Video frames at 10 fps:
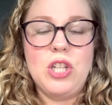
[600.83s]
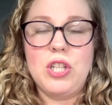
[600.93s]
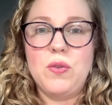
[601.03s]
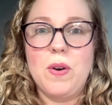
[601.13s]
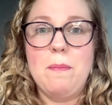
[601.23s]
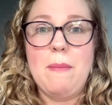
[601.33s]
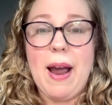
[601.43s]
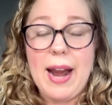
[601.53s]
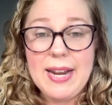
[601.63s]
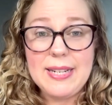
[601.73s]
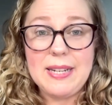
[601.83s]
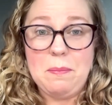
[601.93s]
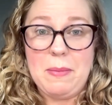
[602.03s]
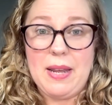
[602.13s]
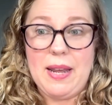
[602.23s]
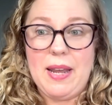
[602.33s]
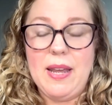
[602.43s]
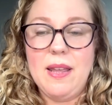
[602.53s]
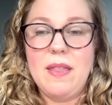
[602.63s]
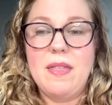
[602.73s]
just reminded
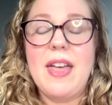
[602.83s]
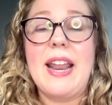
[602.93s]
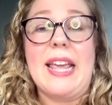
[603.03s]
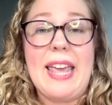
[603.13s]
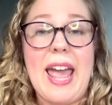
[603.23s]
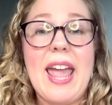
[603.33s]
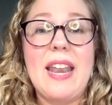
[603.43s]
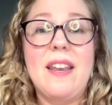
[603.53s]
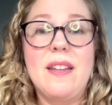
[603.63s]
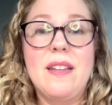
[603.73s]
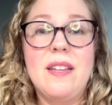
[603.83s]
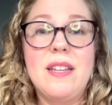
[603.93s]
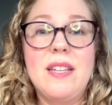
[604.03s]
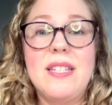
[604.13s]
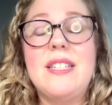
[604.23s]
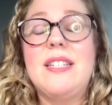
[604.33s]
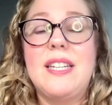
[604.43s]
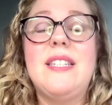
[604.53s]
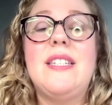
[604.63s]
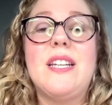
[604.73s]
me that, again,
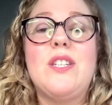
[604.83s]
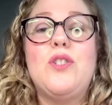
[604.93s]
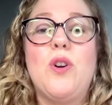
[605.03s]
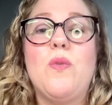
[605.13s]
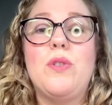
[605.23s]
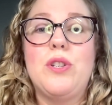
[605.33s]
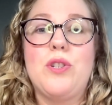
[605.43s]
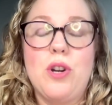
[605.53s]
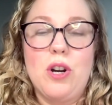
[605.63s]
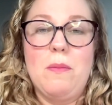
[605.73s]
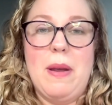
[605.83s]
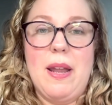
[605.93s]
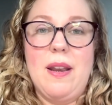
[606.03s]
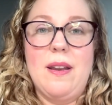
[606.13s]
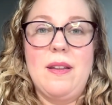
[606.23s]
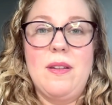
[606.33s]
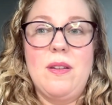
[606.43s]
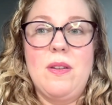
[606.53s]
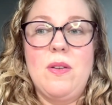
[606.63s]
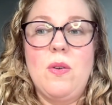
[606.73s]
statistics don't determine
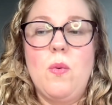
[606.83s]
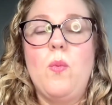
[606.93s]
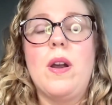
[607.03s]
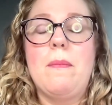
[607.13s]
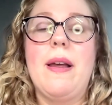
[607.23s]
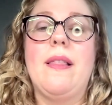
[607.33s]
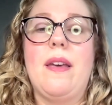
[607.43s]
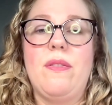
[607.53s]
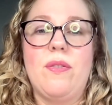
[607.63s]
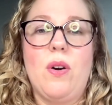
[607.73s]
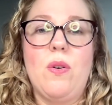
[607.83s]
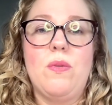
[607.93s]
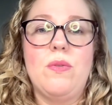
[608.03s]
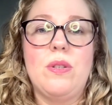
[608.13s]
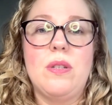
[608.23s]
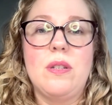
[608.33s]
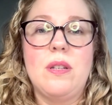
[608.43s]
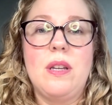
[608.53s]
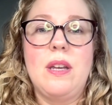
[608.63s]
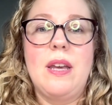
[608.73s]
where my life goes.
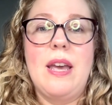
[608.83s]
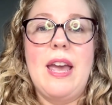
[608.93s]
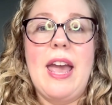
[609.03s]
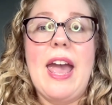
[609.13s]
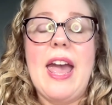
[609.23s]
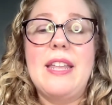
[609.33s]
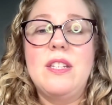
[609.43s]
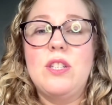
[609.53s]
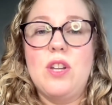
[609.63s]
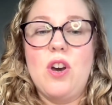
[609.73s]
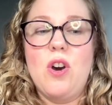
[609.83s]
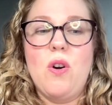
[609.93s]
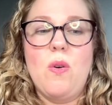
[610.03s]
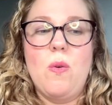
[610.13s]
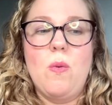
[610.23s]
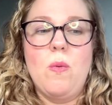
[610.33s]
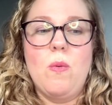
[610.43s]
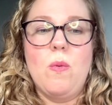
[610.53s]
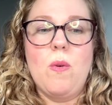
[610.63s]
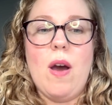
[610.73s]
And so
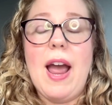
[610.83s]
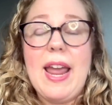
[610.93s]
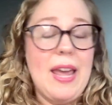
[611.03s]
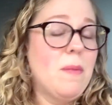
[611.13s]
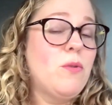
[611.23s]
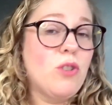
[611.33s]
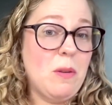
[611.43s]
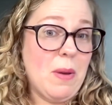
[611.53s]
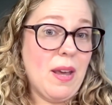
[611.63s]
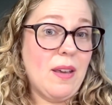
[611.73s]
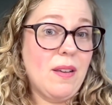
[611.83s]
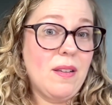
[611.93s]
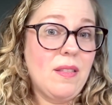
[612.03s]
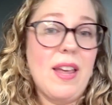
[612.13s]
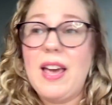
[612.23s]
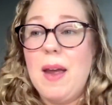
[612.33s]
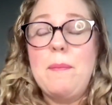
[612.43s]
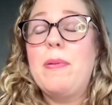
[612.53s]
I am dreaming. Like, I'm